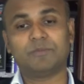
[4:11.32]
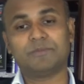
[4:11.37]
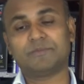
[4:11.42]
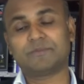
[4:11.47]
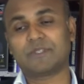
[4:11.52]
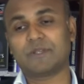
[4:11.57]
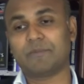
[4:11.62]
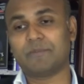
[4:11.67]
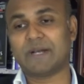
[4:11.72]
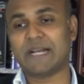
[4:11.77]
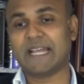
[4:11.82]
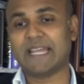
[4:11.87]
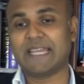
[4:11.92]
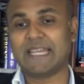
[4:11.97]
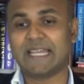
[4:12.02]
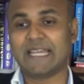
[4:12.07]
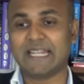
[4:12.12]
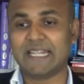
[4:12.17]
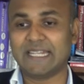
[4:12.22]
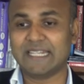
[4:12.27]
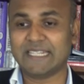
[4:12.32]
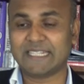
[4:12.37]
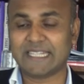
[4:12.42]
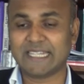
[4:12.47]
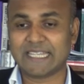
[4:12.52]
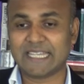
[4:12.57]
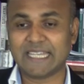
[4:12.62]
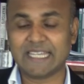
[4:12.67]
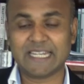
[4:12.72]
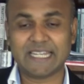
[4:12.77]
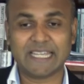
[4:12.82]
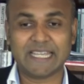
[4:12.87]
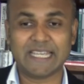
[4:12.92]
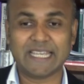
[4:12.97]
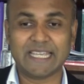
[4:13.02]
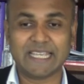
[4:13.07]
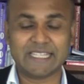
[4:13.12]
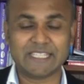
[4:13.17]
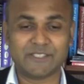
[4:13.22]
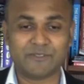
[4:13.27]
my little kid,
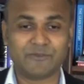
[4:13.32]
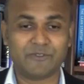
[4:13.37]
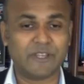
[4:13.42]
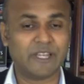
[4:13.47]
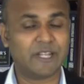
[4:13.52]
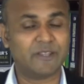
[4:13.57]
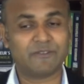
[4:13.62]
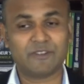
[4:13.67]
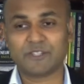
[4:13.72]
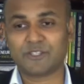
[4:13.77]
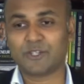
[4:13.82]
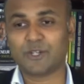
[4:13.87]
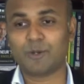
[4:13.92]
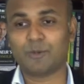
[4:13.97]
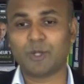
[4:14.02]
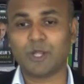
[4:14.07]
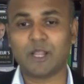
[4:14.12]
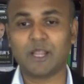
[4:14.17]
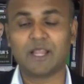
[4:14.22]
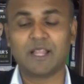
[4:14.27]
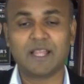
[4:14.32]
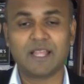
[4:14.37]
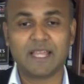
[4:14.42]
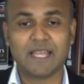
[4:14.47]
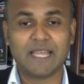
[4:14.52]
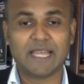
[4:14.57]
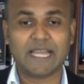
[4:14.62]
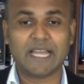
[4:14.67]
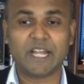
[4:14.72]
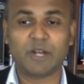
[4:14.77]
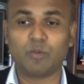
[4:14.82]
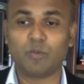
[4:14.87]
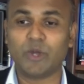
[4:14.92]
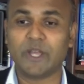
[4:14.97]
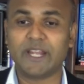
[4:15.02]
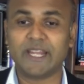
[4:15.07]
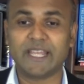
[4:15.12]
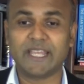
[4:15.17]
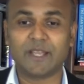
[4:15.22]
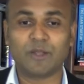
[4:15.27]
he is very fashionable, and
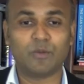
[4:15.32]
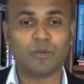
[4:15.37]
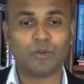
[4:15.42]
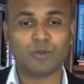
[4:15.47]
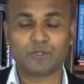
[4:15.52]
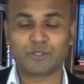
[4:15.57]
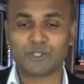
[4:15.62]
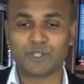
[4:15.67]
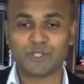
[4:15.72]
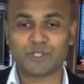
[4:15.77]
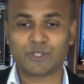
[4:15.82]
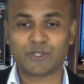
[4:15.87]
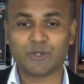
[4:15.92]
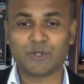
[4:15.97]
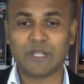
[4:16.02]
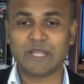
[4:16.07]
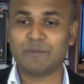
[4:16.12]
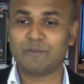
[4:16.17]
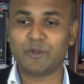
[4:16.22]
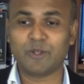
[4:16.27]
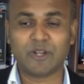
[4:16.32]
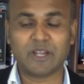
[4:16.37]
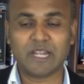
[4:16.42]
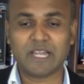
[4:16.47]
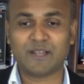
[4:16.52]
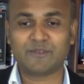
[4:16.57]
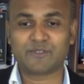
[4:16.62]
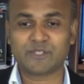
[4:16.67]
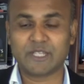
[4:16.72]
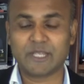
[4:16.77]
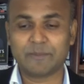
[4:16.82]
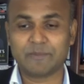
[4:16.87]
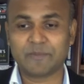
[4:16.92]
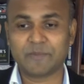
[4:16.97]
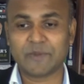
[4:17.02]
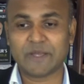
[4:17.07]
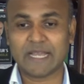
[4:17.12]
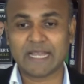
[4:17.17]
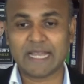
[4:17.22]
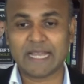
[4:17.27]
when he goes to school, everyone loves him.
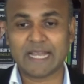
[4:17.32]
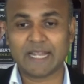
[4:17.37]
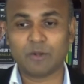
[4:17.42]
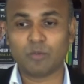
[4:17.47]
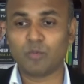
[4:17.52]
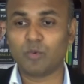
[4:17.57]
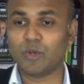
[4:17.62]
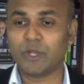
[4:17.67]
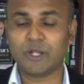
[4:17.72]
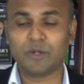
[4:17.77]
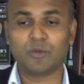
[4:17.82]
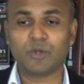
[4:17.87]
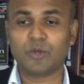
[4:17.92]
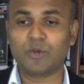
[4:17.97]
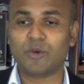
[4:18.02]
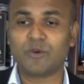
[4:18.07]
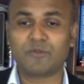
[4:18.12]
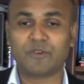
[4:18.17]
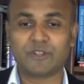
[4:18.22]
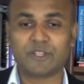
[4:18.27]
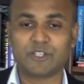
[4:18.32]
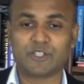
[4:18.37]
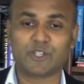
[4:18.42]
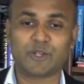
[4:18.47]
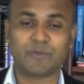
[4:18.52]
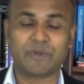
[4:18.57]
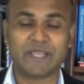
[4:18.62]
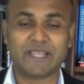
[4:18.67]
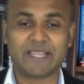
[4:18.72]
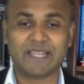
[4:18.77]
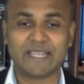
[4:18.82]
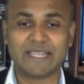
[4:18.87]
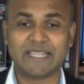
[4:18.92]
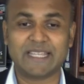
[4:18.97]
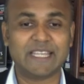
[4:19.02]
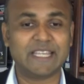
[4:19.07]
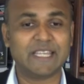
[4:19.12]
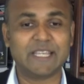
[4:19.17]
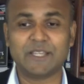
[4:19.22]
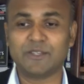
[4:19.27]
And when we go for the shopping,
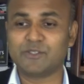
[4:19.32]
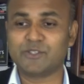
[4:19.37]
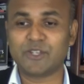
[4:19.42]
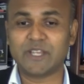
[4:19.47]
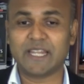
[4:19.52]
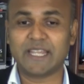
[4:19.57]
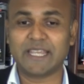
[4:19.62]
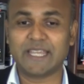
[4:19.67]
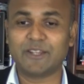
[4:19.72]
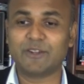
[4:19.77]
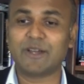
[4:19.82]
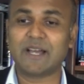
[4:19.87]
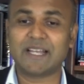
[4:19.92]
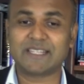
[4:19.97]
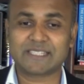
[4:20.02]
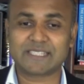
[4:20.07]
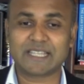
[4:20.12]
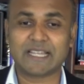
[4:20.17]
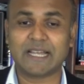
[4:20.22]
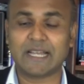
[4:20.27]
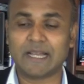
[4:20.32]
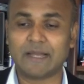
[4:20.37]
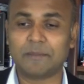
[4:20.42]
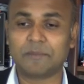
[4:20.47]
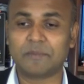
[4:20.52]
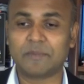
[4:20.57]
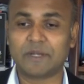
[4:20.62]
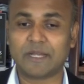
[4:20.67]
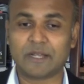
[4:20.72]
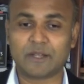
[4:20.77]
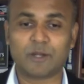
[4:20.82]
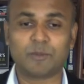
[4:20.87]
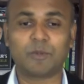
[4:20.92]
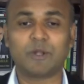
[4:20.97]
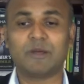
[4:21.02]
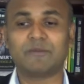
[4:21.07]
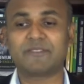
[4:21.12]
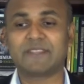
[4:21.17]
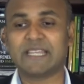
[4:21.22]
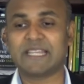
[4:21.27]
he usually asks a couple
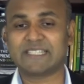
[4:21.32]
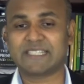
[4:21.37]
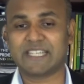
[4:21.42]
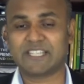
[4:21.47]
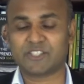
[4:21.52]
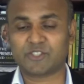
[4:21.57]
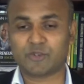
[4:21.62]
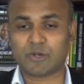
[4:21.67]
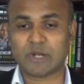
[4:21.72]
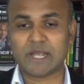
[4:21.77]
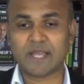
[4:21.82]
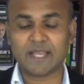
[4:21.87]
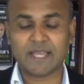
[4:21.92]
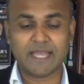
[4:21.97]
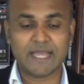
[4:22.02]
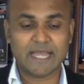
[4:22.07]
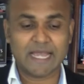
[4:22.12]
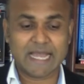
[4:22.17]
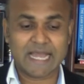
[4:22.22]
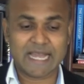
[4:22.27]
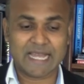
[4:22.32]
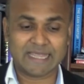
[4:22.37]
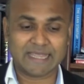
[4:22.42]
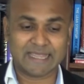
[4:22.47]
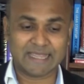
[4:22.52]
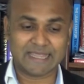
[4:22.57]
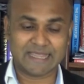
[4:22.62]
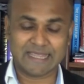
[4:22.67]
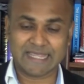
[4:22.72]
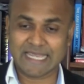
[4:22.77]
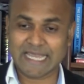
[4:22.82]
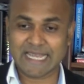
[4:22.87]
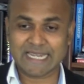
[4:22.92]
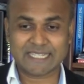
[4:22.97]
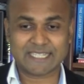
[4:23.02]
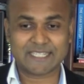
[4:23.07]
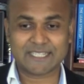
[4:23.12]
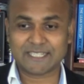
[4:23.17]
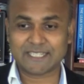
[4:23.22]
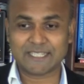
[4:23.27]
of things extra, and
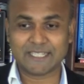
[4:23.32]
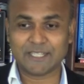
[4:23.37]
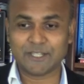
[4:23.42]
that